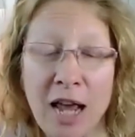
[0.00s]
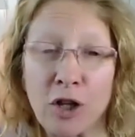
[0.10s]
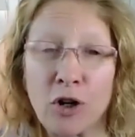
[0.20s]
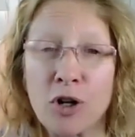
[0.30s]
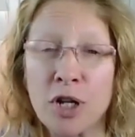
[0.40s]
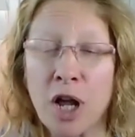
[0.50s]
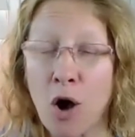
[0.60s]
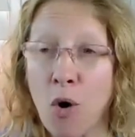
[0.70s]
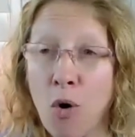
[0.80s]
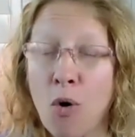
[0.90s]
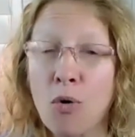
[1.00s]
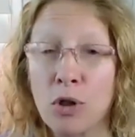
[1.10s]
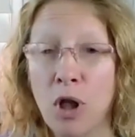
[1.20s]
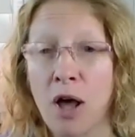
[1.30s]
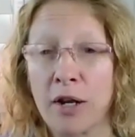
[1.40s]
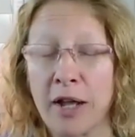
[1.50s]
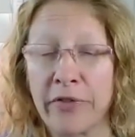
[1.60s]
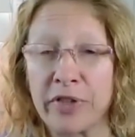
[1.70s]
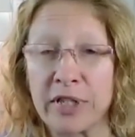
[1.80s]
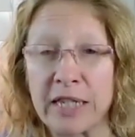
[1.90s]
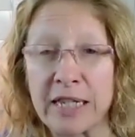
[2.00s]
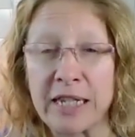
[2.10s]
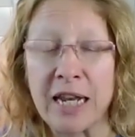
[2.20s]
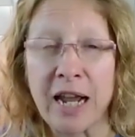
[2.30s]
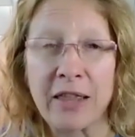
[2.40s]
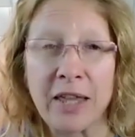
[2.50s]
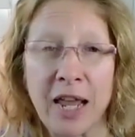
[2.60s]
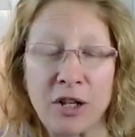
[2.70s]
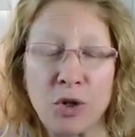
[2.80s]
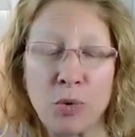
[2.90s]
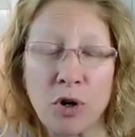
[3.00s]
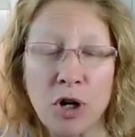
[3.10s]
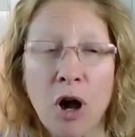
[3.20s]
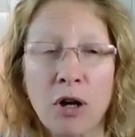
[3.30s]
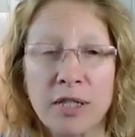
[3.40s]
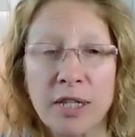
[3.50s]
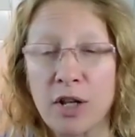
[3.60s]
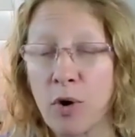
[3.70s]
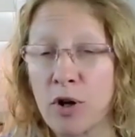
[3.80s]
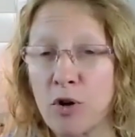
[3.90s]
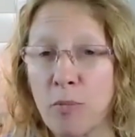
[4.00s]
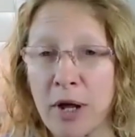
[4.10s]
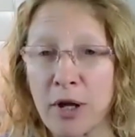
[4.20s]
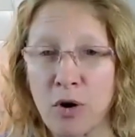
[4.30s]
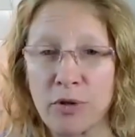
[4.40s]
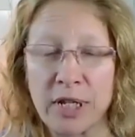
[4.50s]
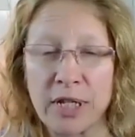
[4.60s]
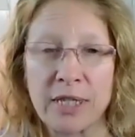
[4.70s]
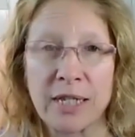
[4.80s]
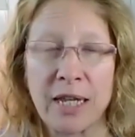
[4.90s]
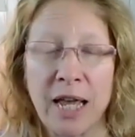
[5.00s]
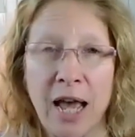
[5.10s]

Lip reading: I learned a whole lot at the 69th annual coccidioidomycosis